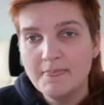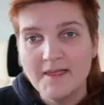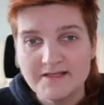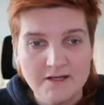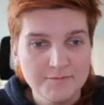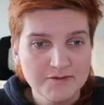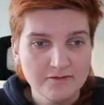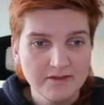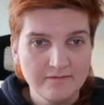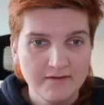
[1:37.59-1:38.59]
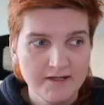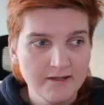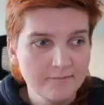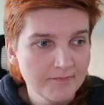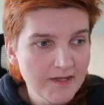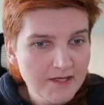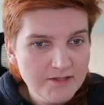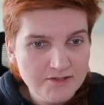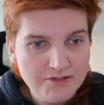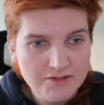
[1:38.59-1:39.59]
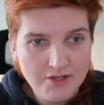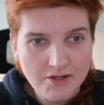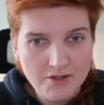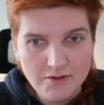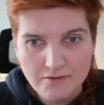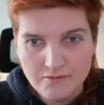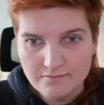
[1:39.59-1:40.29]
that's absolutely fine. So